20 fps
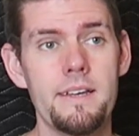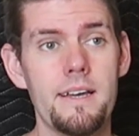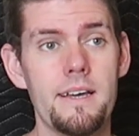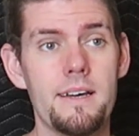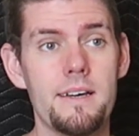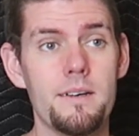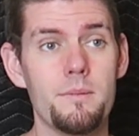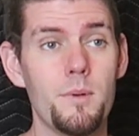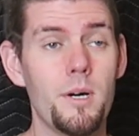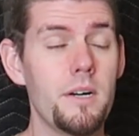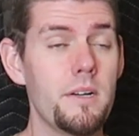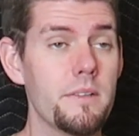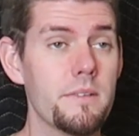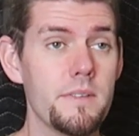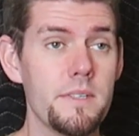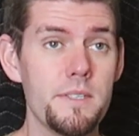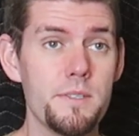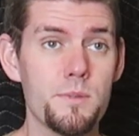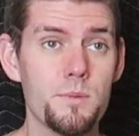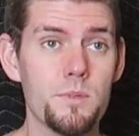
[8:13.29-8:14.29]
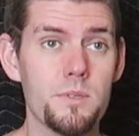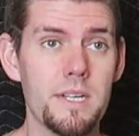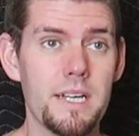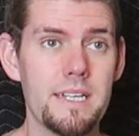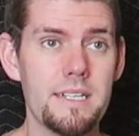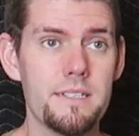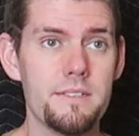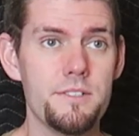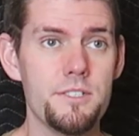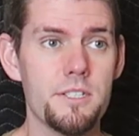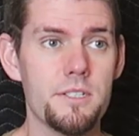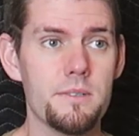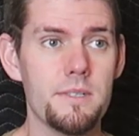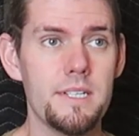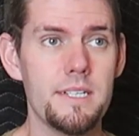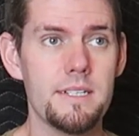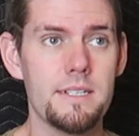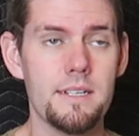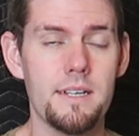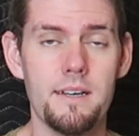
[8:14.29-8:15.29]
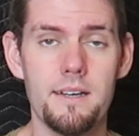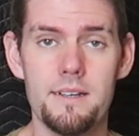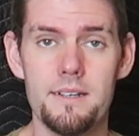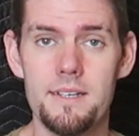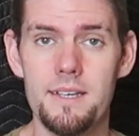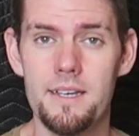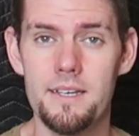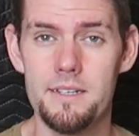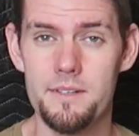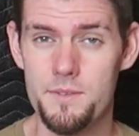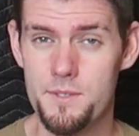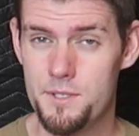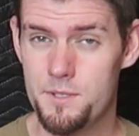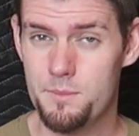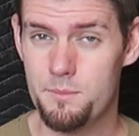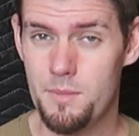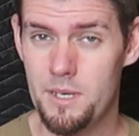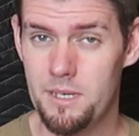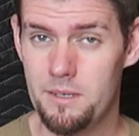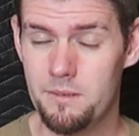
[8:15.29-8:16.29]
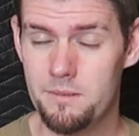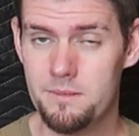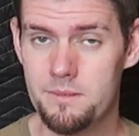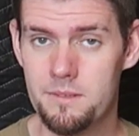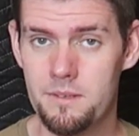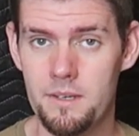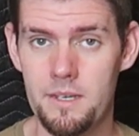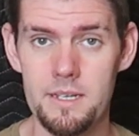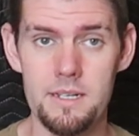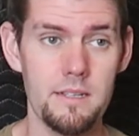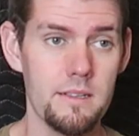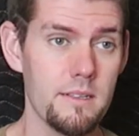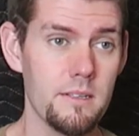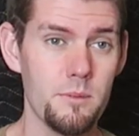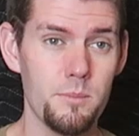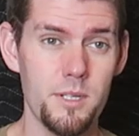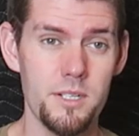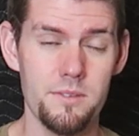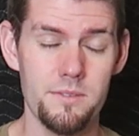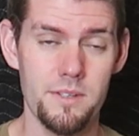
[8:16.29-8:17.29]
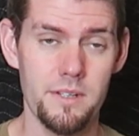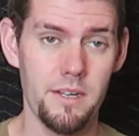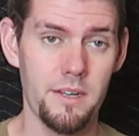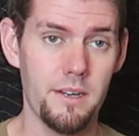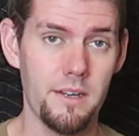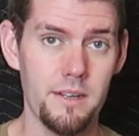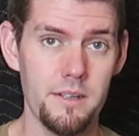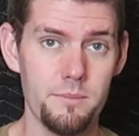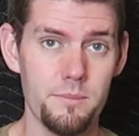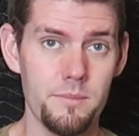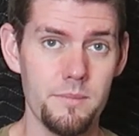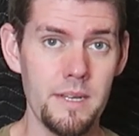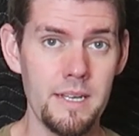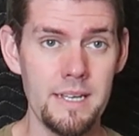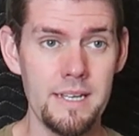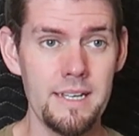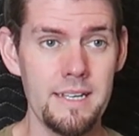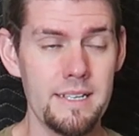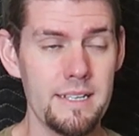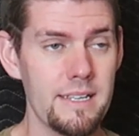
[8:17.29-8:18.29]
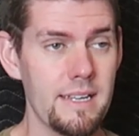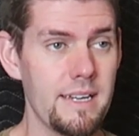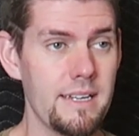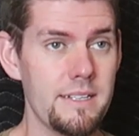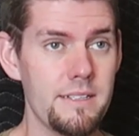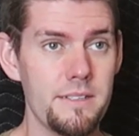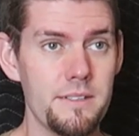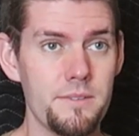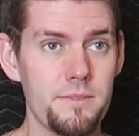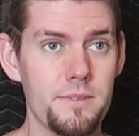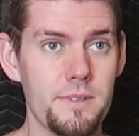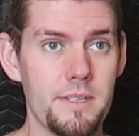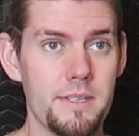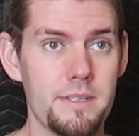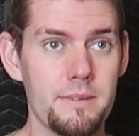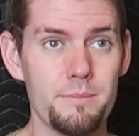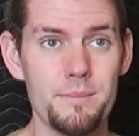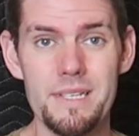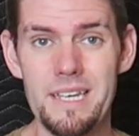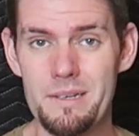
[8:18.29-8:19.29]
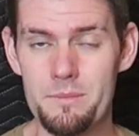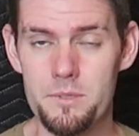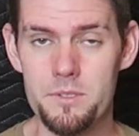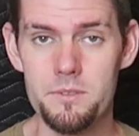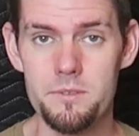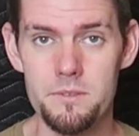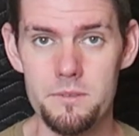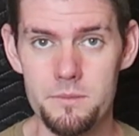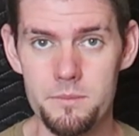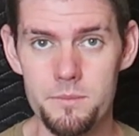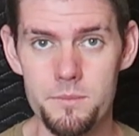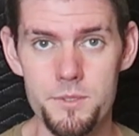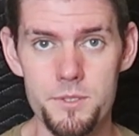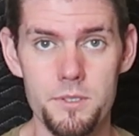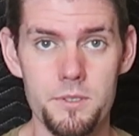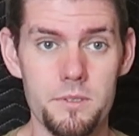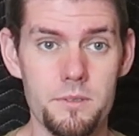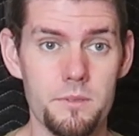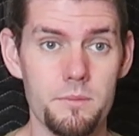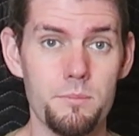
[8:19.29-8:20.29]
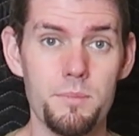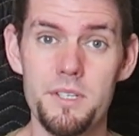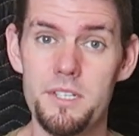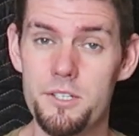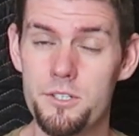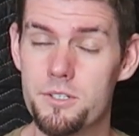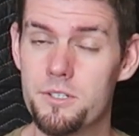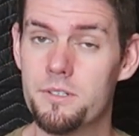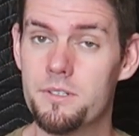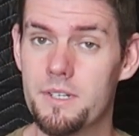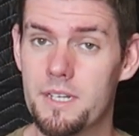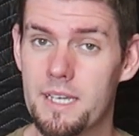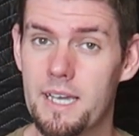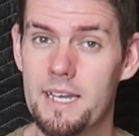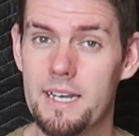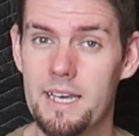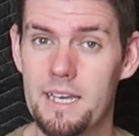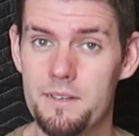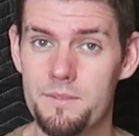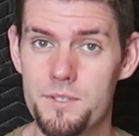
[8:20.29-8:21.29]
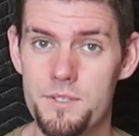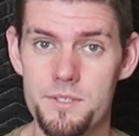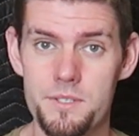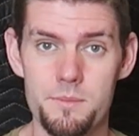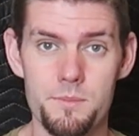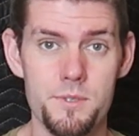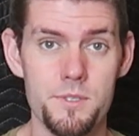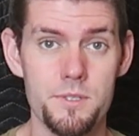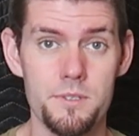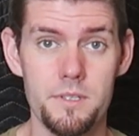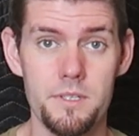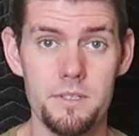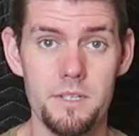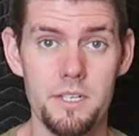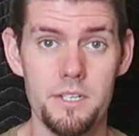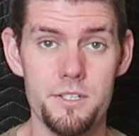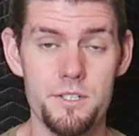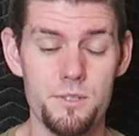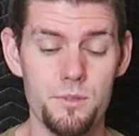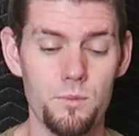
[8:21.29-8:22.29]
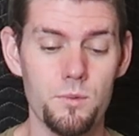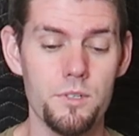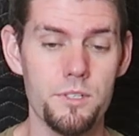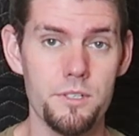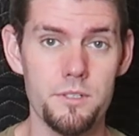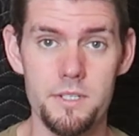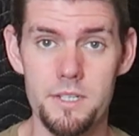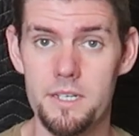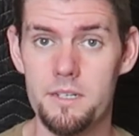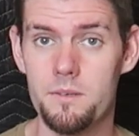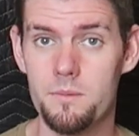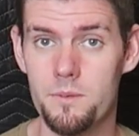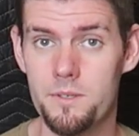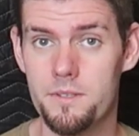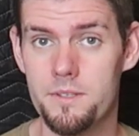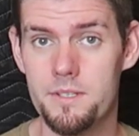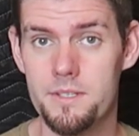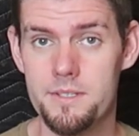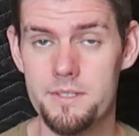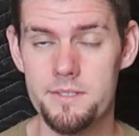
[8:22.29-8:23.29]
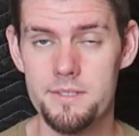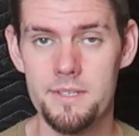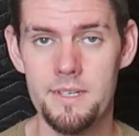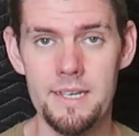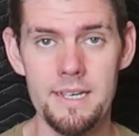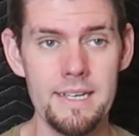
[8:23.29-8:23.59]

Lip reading: All these will kind of generate an odd kind of smell and a little bit of an odd kind of chemical, so be sure and kind of have just some circulation when you're cutting with this.